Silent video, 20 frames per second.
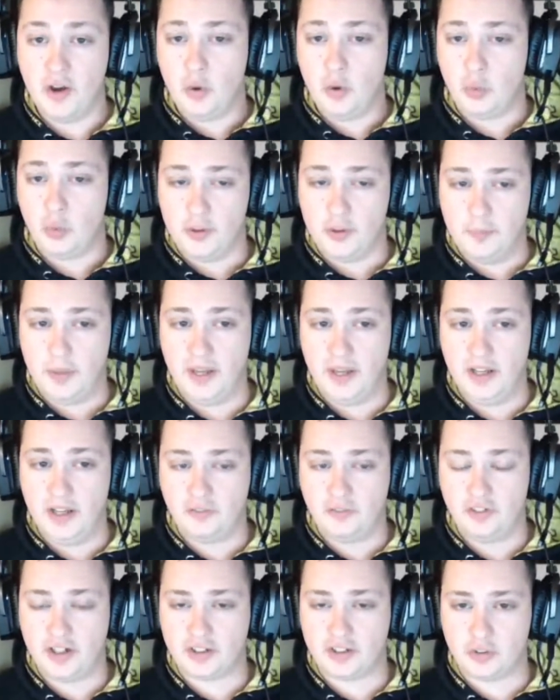With Impending
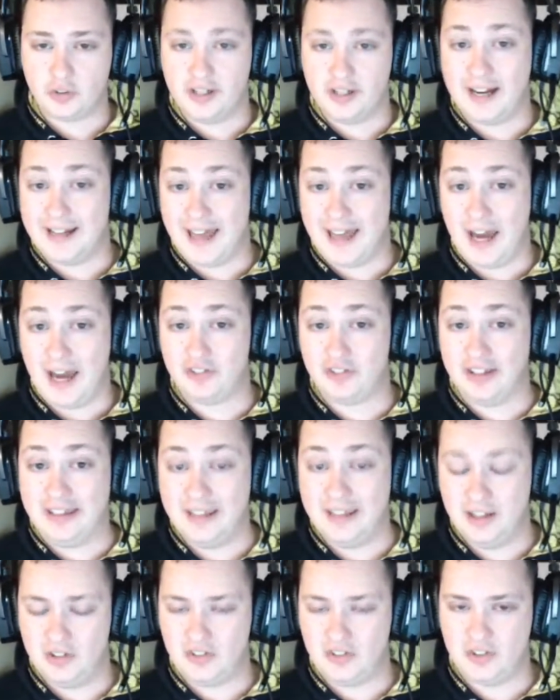Victory, I'd have to
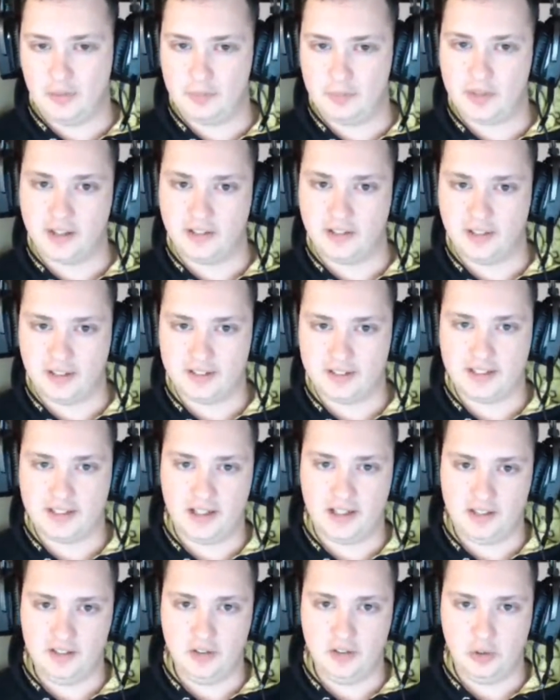hit something to get that
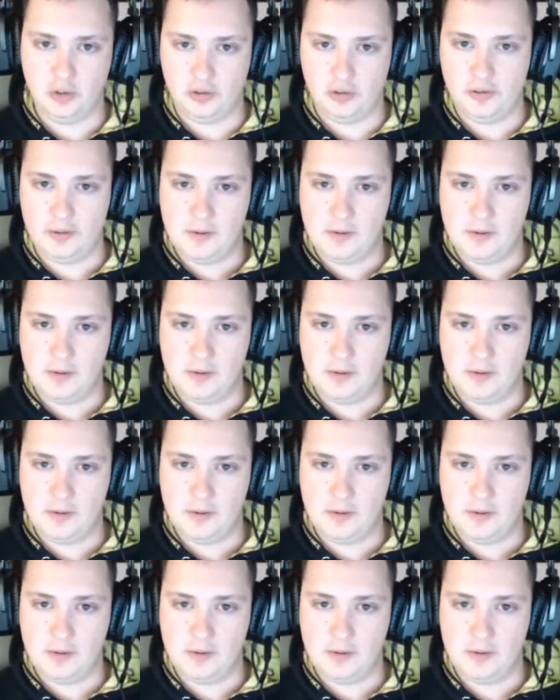heal.